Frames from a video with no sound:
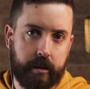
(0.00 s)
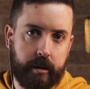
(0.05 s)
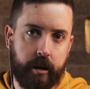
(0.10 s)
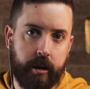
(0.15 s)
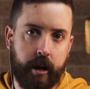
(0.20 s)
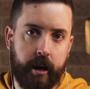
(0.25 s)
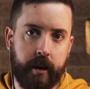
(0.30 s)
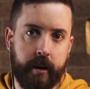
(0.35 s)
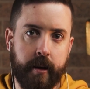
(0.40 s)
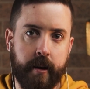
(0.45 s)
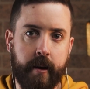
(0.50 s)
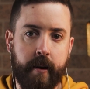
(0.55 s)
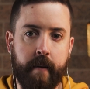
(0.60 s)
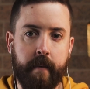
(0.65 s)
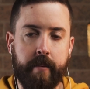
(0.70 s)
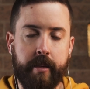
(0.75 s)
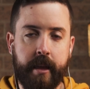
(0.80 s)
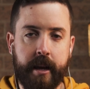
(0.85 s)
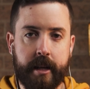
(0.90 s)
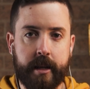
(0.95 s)
So
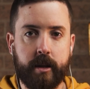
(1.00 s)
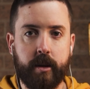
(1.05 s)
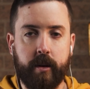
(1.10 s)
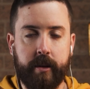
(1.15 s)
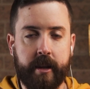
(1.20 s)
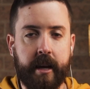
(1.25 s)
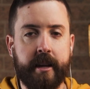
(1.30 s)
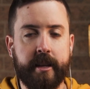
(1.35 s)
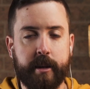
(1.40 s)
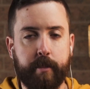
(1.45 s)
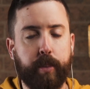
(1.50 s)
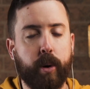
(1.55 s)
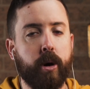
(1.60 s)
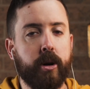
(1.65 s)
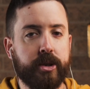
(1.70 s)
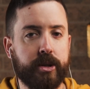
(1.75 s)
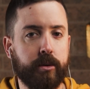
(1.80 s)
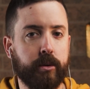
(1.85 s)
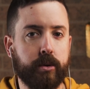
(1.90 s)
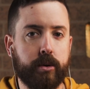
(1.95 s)
there's a
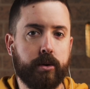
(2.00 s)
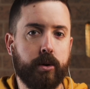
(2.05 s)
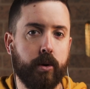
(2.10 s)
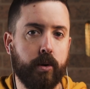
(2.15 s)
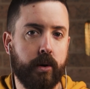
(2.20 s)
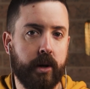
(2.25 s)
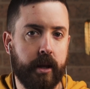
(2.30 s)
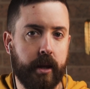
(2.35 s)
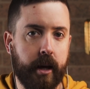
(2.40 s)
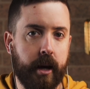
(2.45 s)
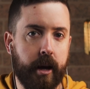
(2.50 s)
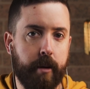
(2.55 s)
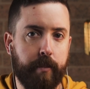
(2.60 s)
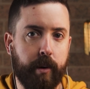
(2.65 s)
personal story there.